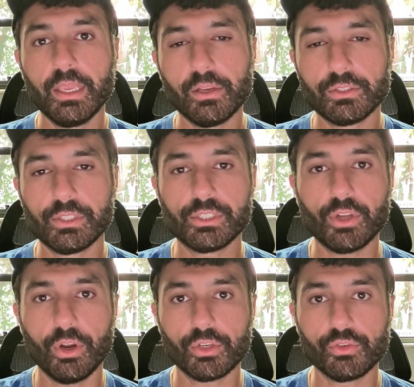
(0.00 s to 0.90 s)
Here's the
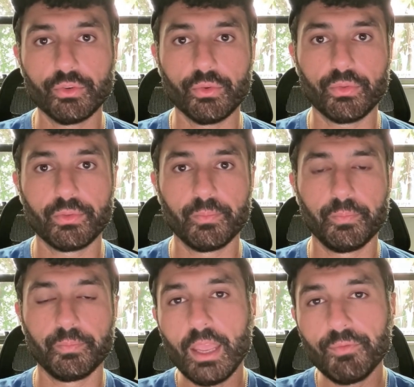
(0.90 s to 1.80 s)
stark truth.
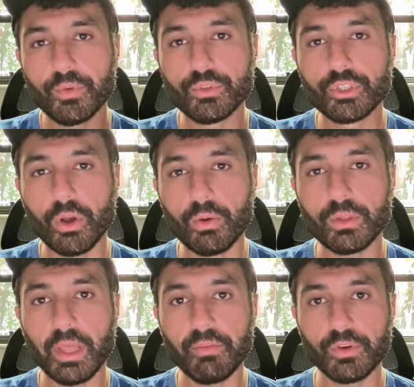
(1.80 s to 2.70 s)
If you don't
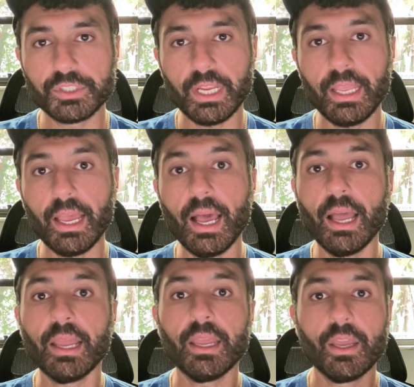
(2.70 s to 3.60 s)
leverage A
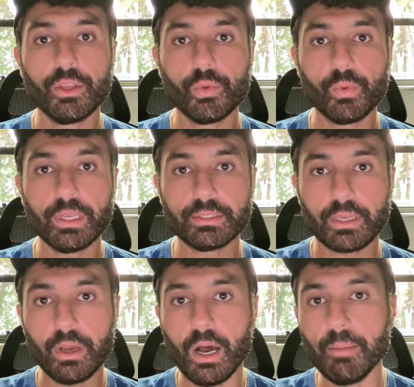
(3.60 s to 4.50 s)
I, you
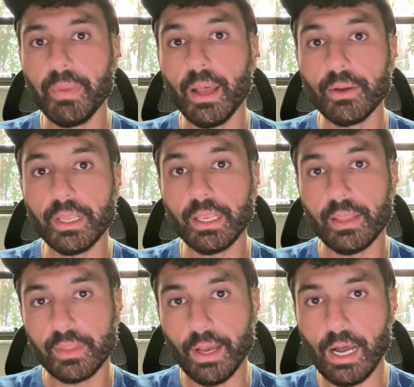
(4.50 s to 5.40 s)
risk compounding
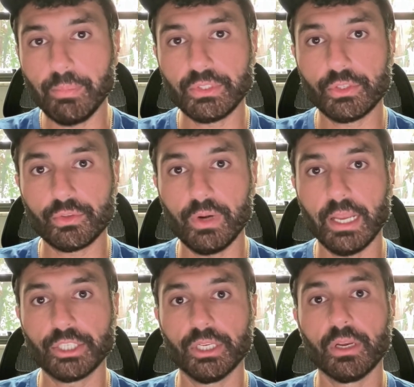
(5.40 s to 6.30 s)
in the opposite
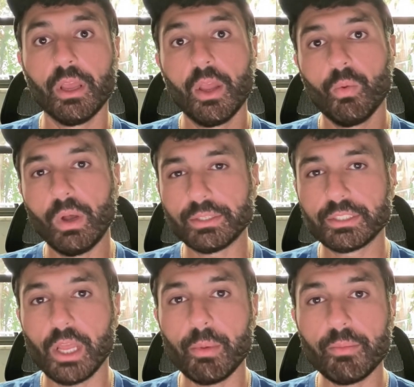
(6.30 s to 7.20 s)
direction. While
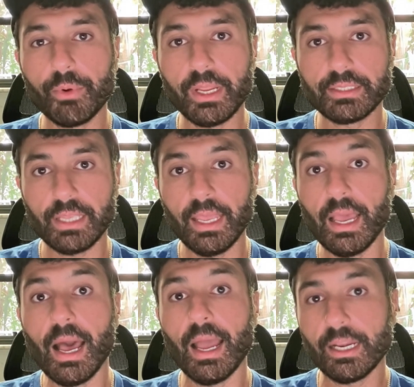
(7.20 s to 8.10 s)
some embrace A
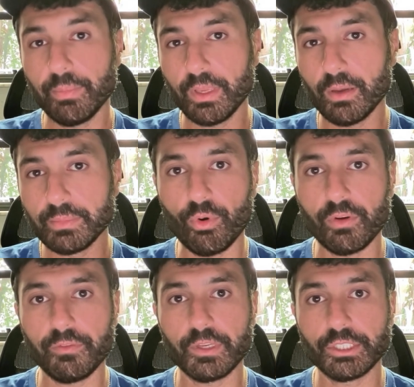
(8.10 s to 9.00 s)
I to become more
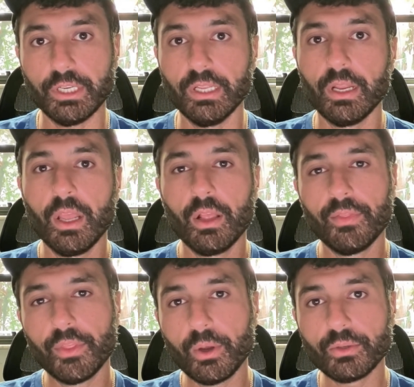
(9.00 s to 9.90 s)

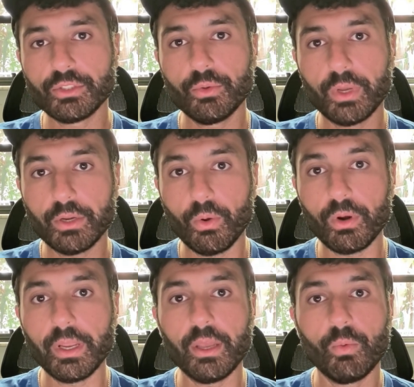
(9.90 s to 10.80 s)
efficient, those who
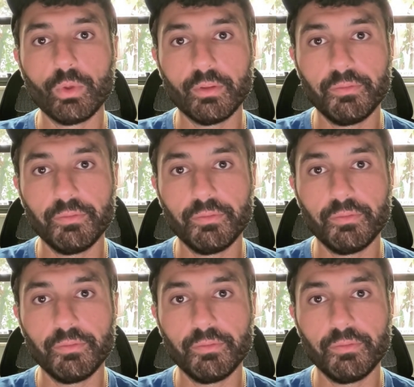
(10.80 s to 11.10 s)
ignore it will